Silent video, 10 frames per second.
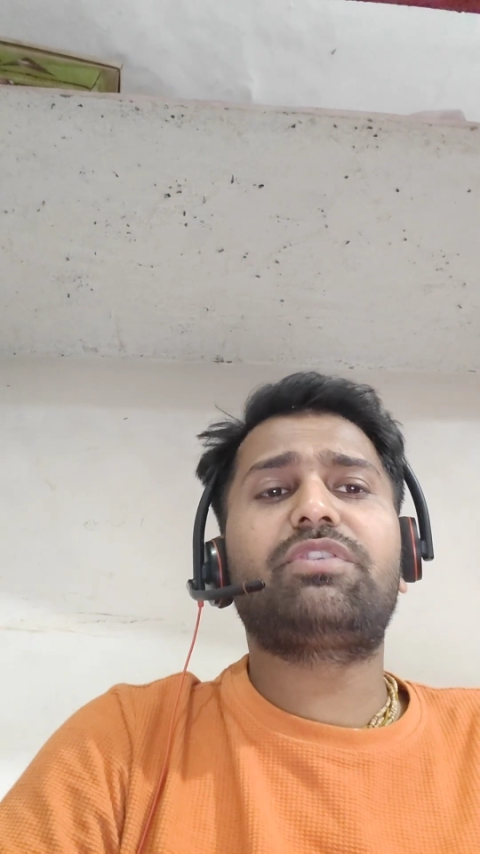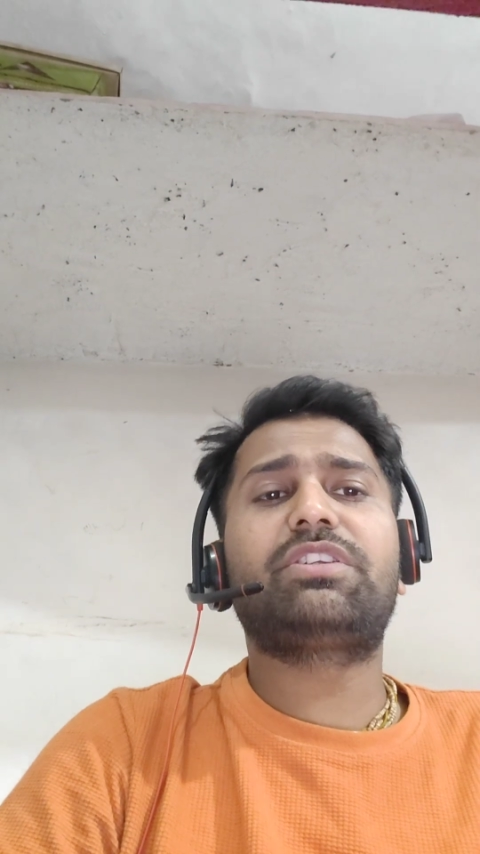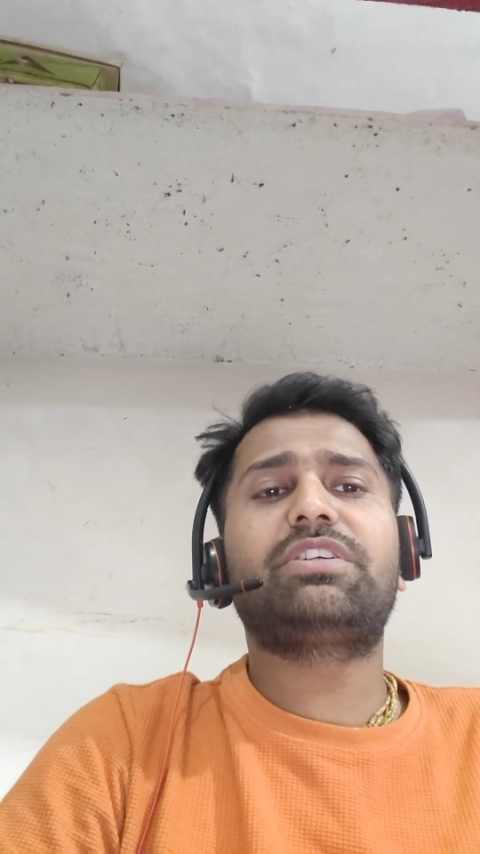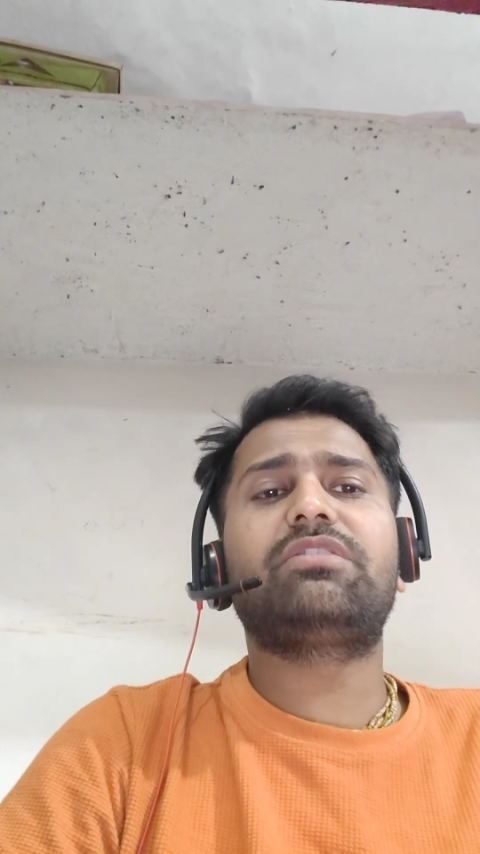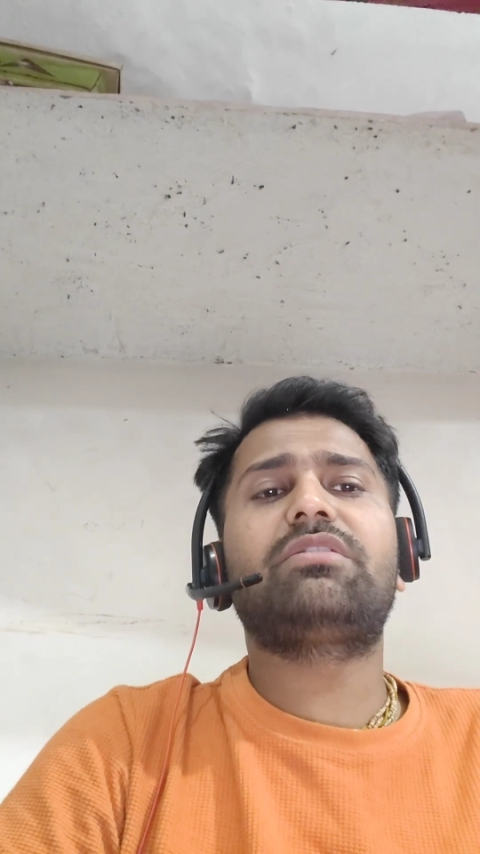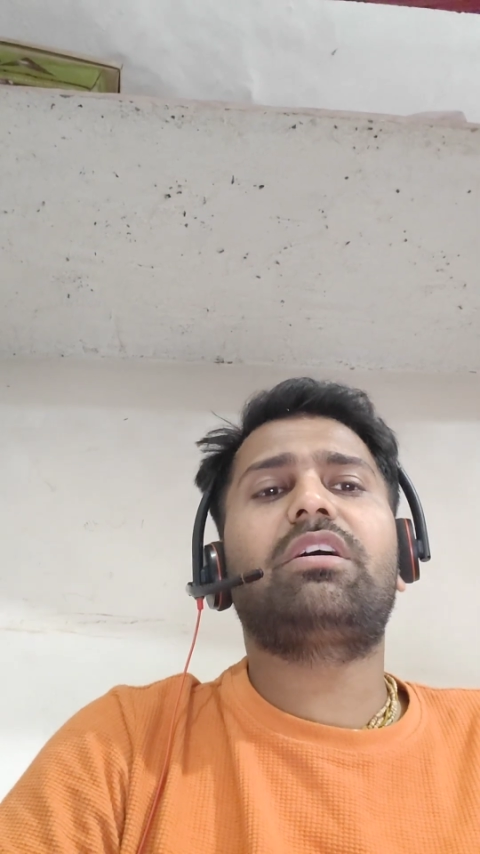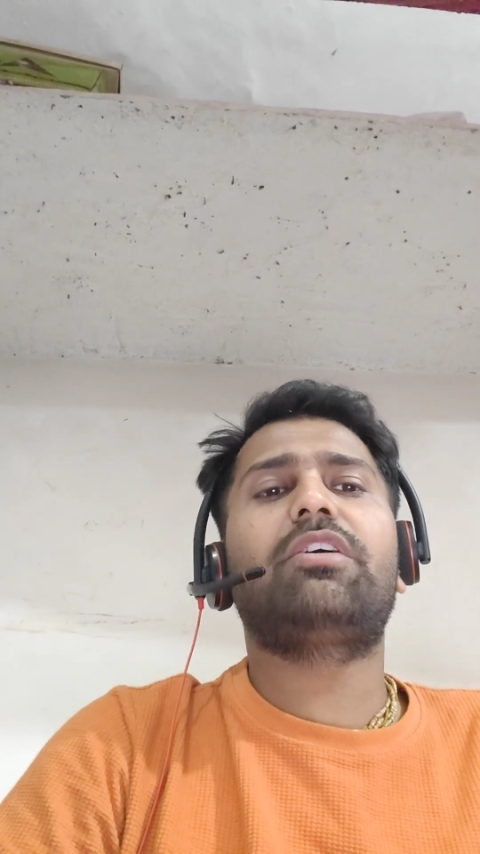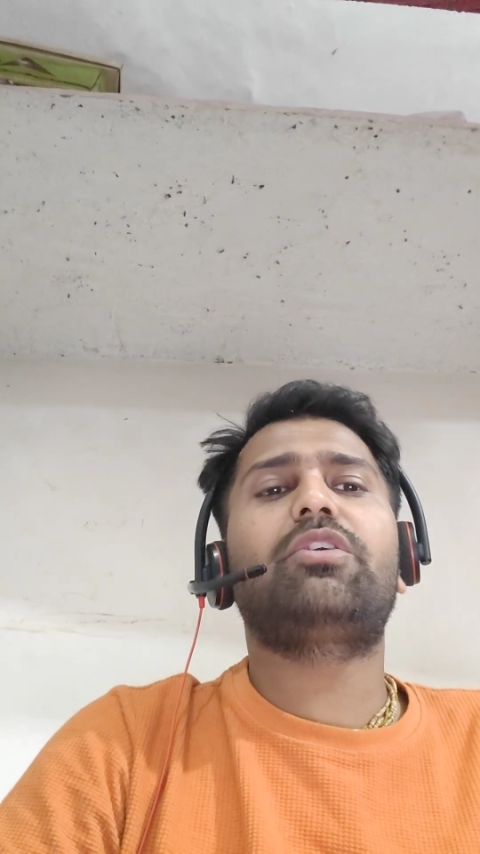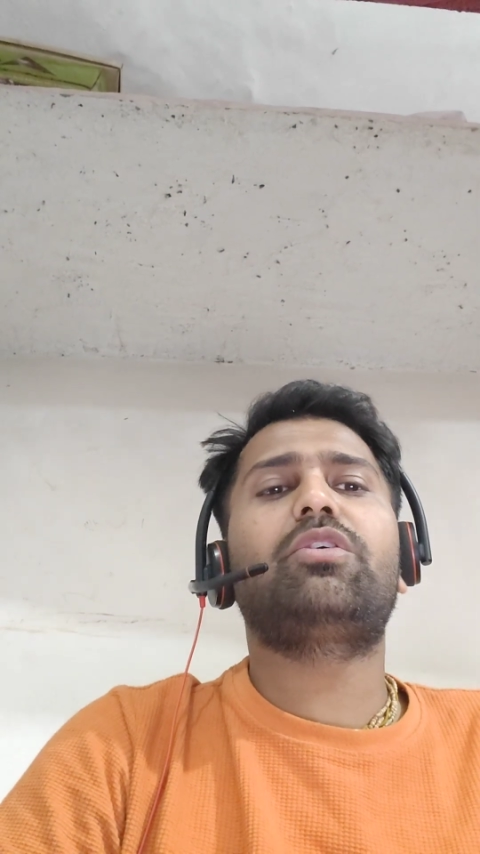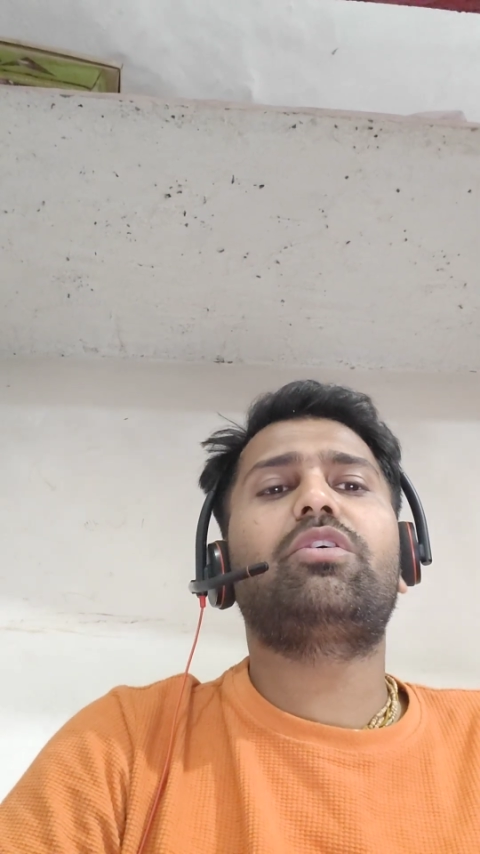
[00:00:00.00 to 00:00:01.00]
which is
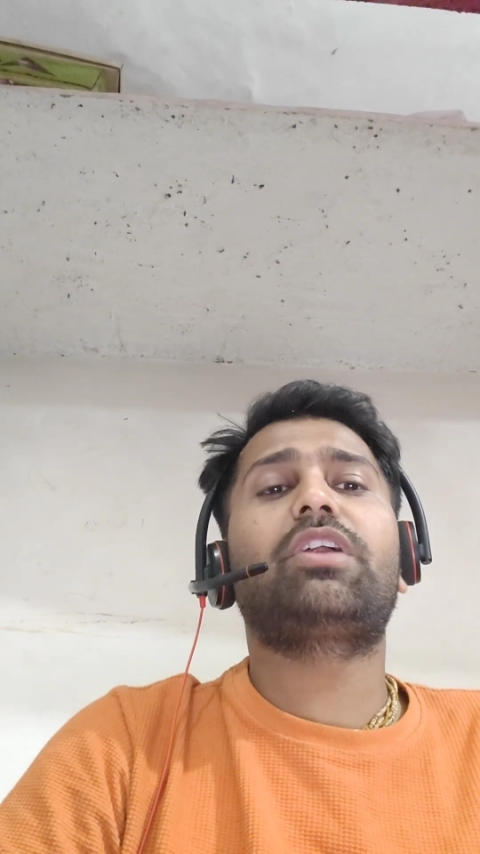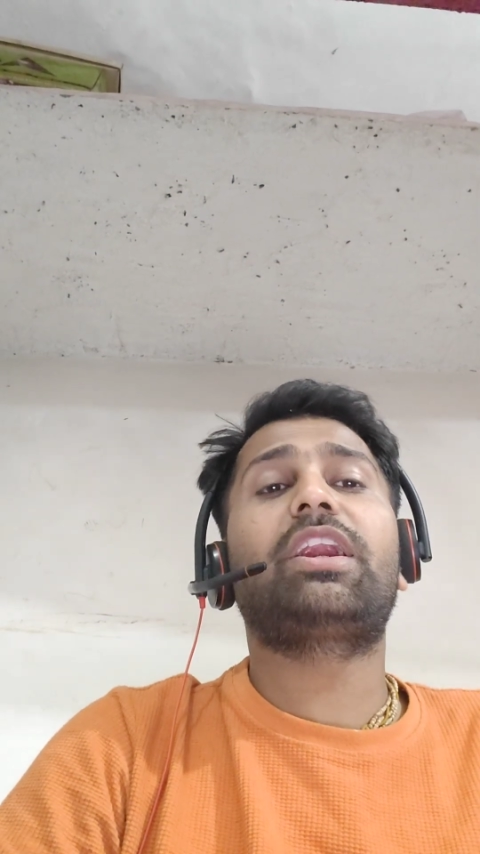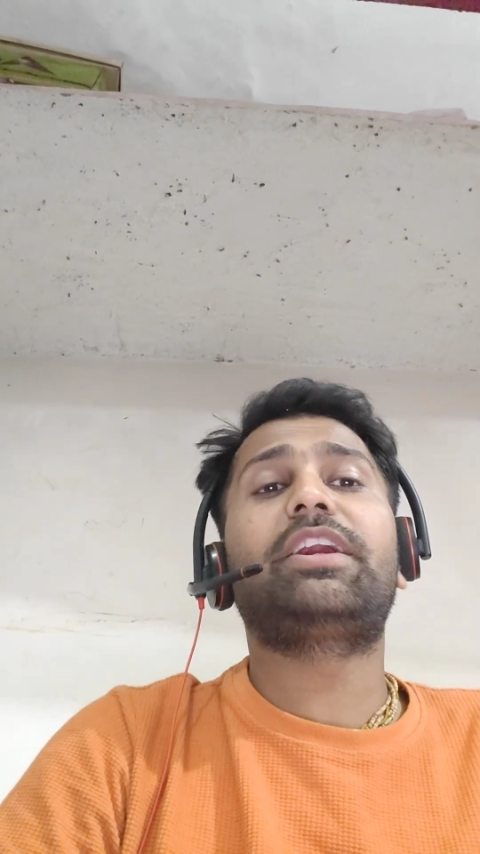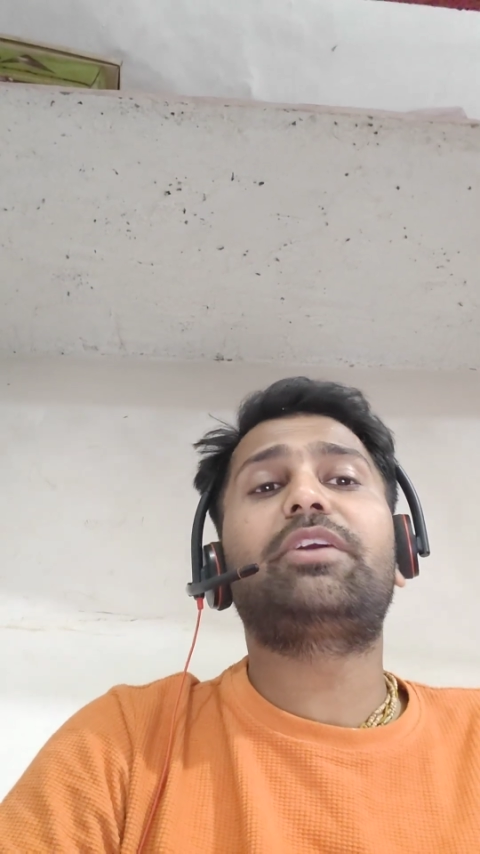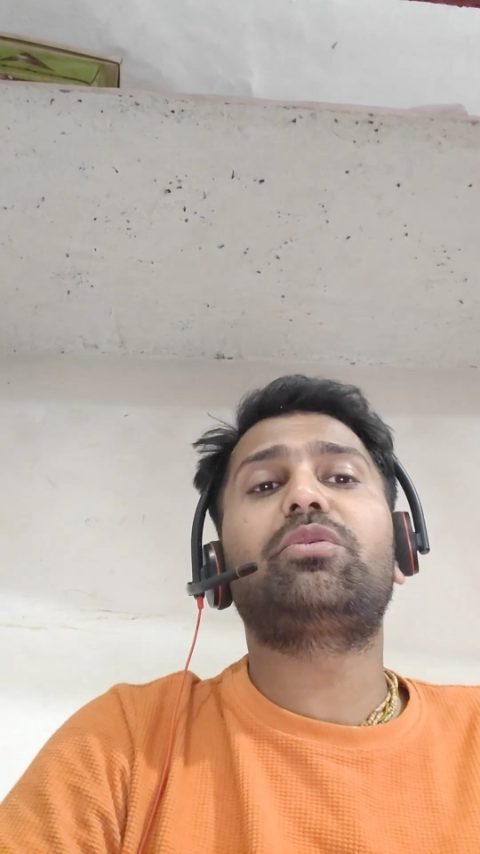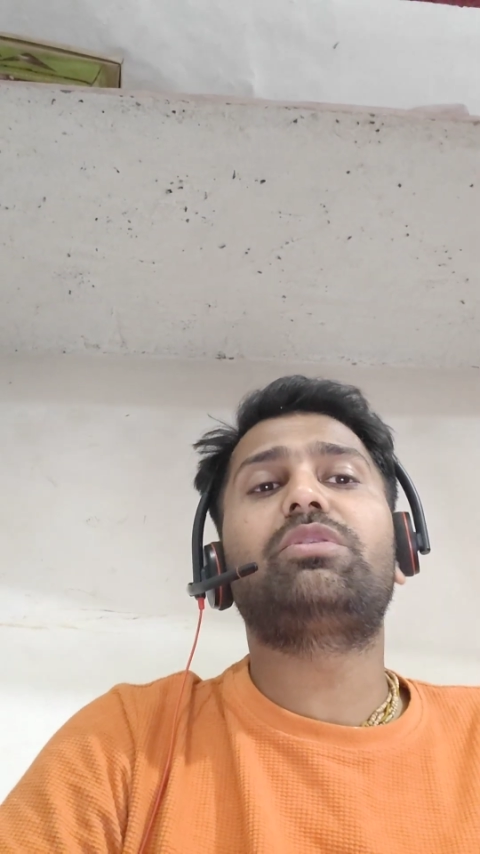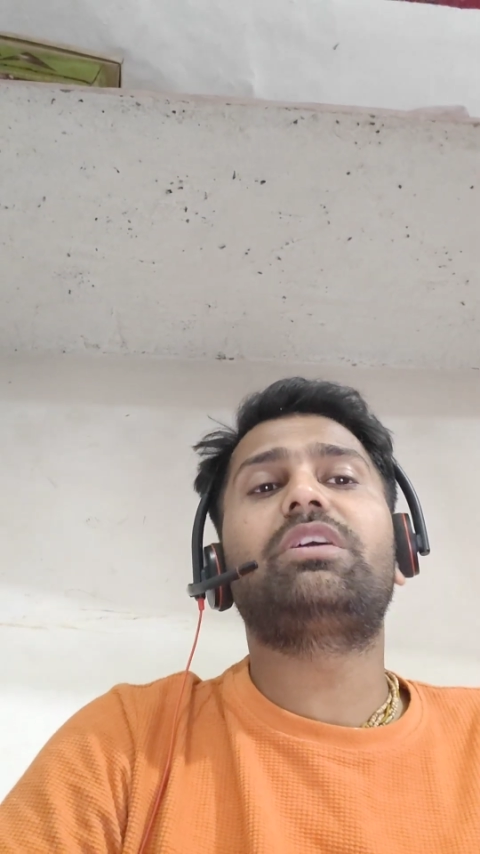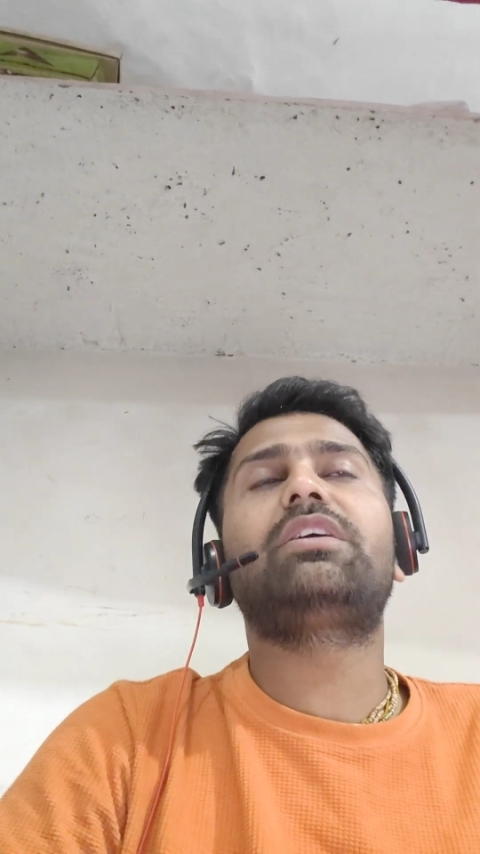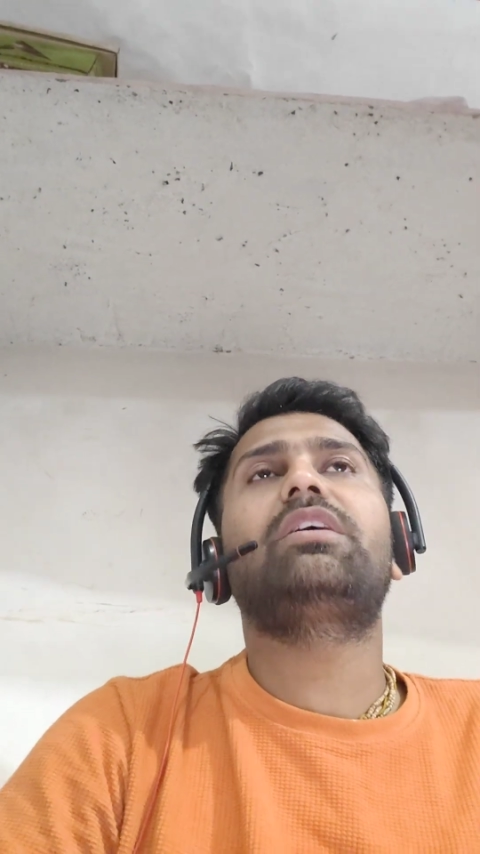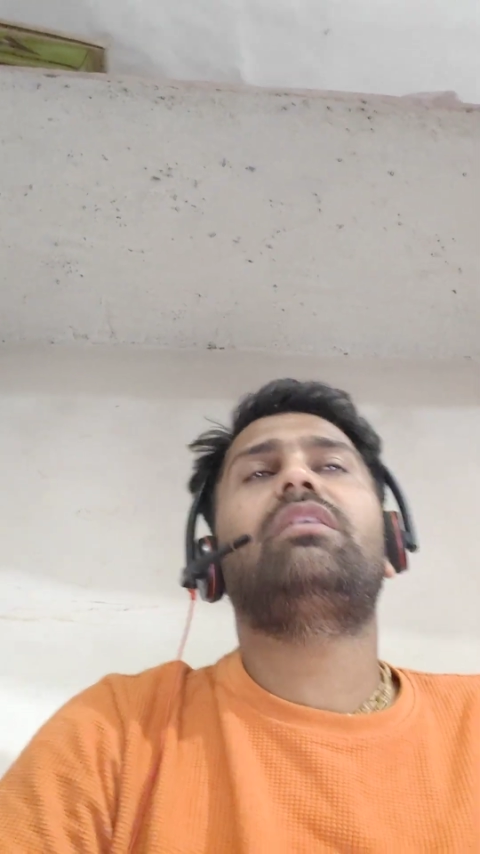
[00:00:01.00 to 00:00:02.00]
related to
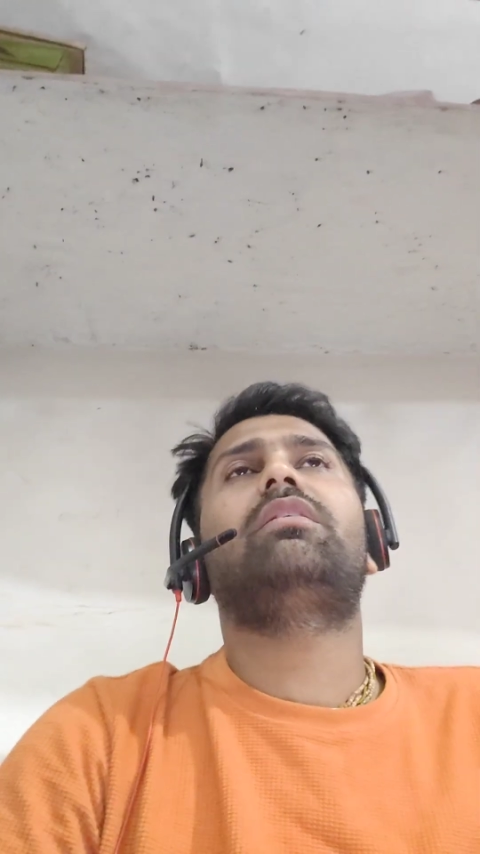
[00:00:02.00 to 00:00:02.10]
the